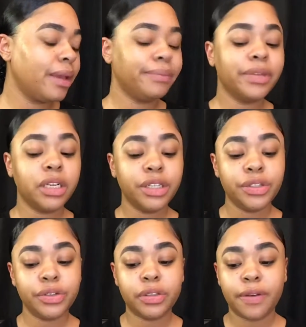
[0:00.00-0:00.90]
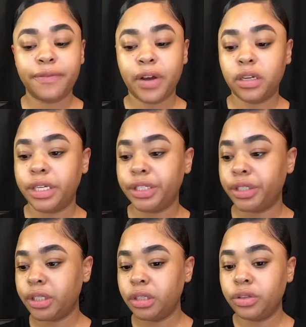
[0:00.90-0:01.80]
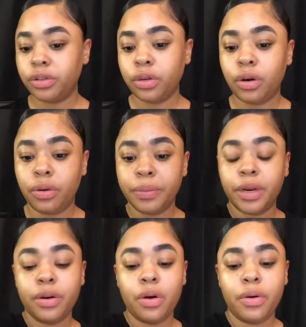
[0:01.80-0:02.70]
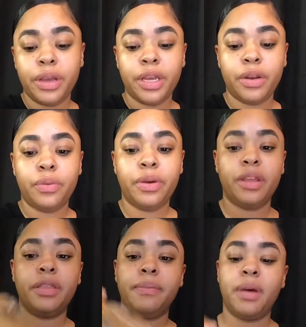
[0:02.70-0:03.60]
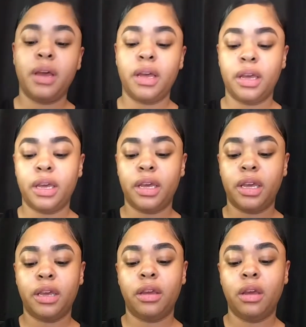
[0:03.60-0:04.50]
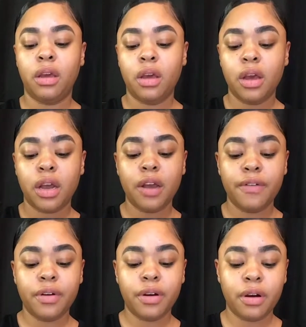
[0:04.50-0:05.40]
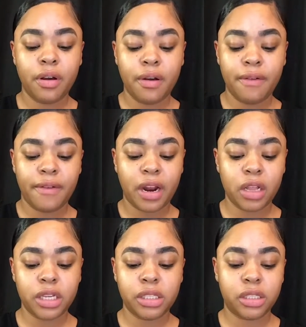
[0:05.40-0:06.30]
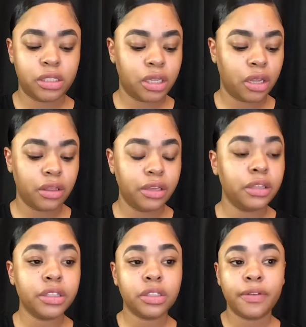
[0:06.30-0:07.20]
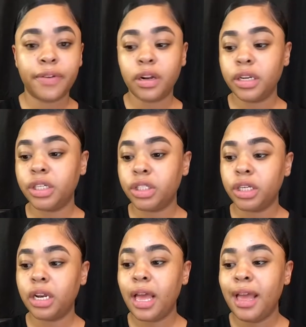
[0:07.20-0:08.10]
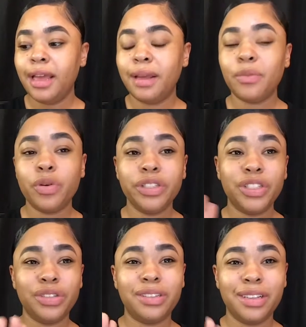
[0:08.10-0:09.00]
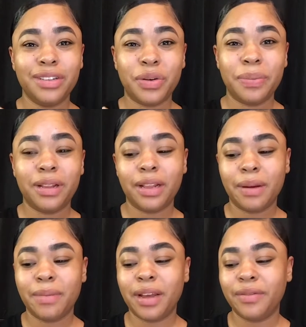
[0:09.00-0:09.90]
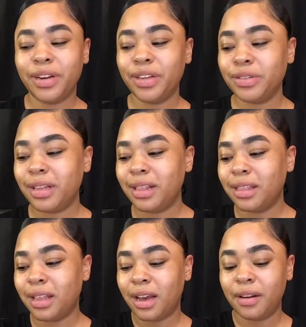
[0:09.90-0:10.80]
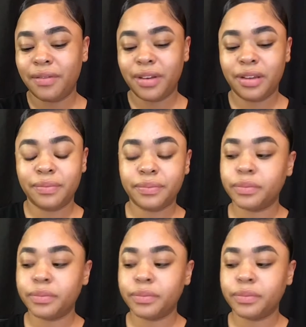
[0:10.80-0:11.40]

I'm gonna use foundation. So I'm gonna go in with my CoverGirl Vitalist Healthy Elixir foundation. I'm going to use a little bit, like I'm not even gonna use a lot of it.